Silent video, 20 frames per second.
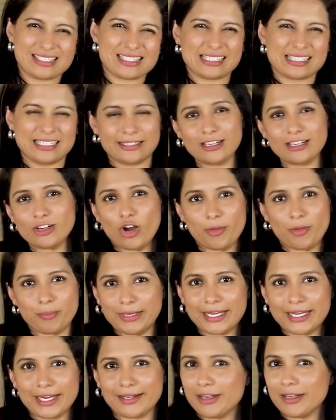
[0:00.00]
is little
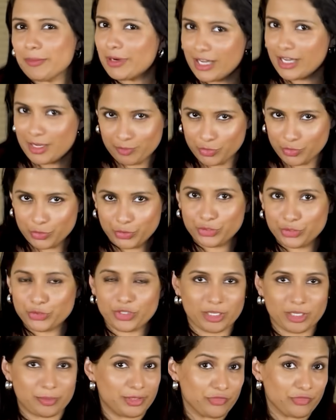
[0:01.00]
complicated, but I'm going to
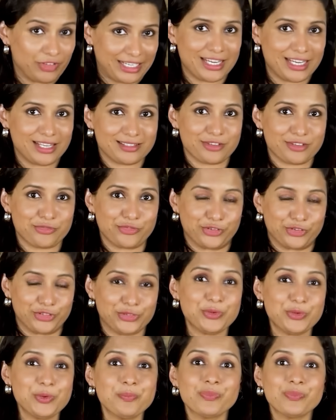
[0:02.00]
keep it very easy for
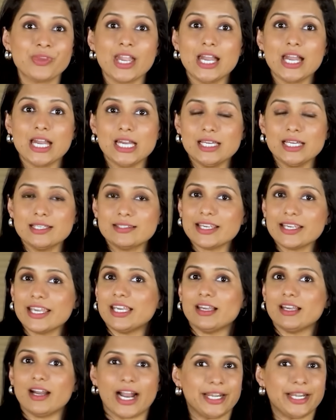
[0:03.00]
you.
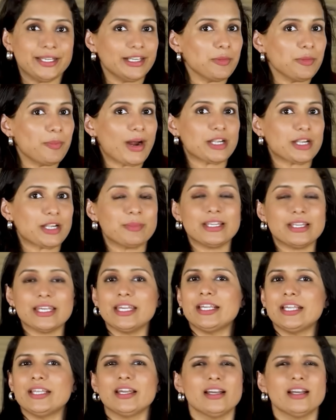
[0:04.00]
See, IT department in
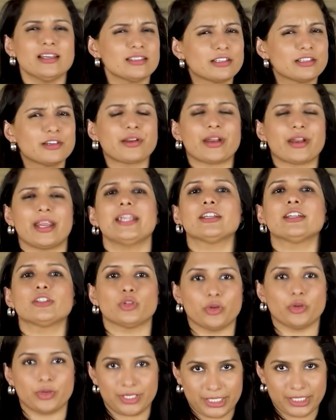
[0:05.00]
India has great
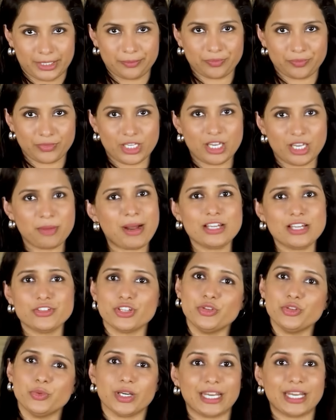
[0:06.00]
authority.
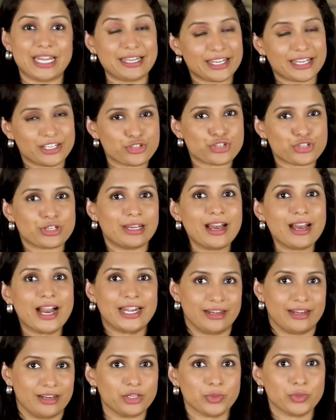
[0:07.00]
Imagine you are intentionally
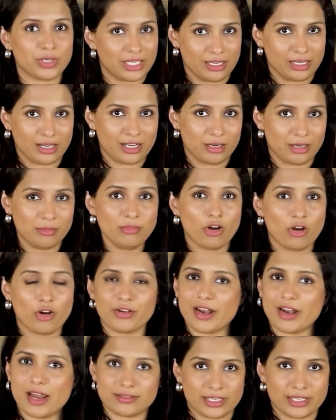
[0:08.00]
hiding your income or
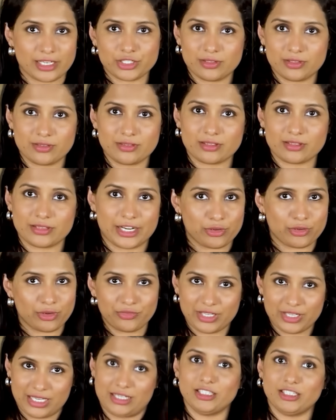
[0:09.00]
transactions that you
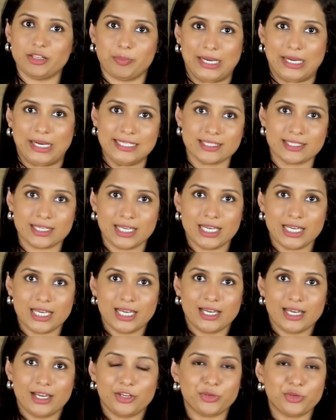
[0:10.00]
have done in the past.
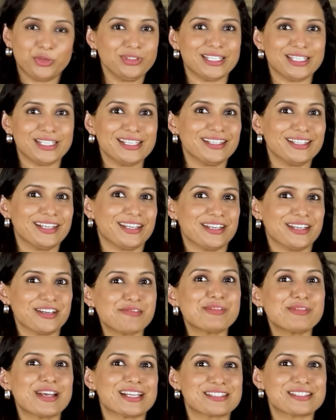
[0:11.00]
Don't think that
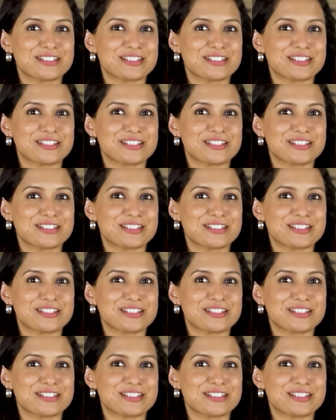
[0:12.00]
income tax